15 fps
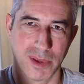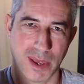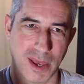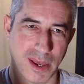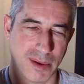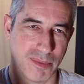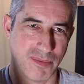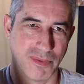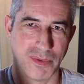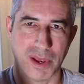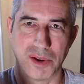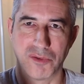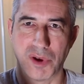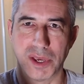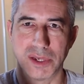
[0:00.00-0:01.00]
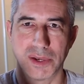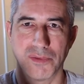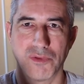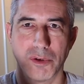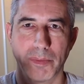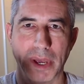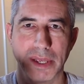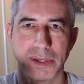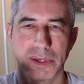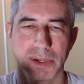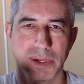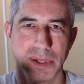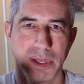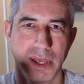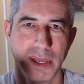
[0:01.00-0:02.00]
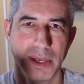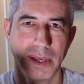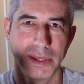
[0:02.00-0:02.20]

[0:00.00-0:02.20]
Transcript: for a pencil,